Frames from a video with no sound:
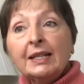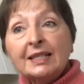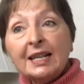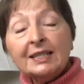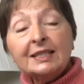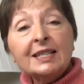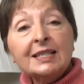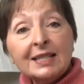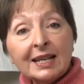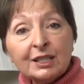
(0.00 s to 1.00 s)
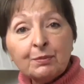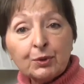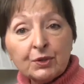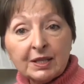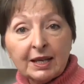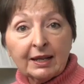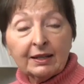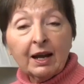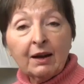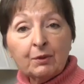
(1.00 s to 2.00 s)
66%
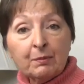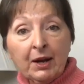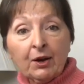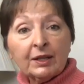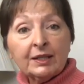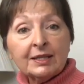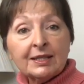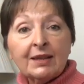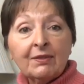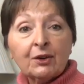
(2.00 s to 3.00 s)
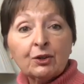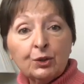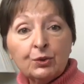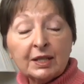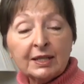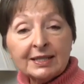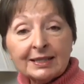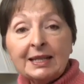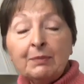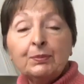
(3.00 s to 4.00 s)
of Americans say they're losing
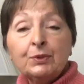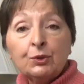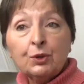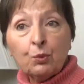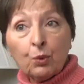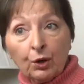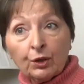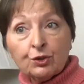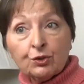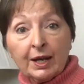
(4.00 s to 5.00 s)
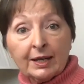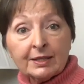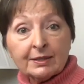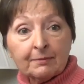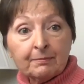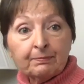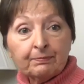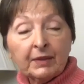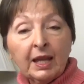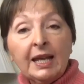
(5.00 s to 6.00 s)
sleep due to work stress.
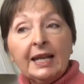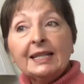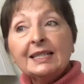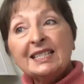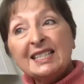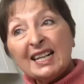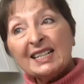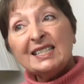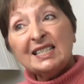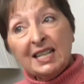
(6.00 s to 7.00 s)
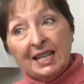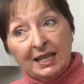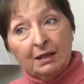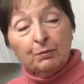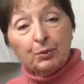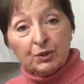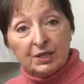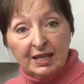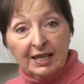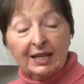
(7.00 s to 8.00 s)

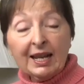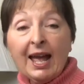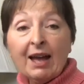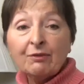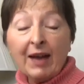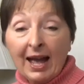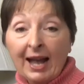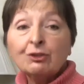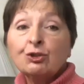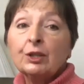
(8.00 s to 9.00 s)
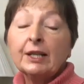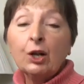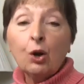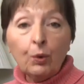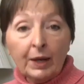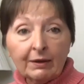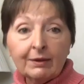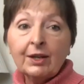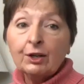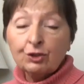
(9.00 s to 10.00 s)
16% have actually quit
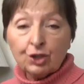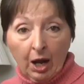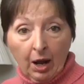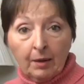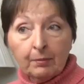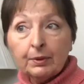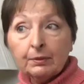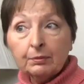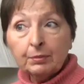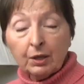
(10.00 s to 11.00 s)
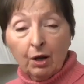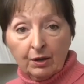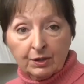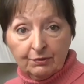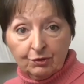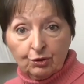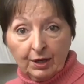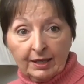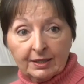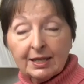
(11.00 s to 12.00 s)
their job because of
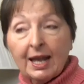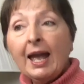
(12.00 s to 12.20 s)
stress.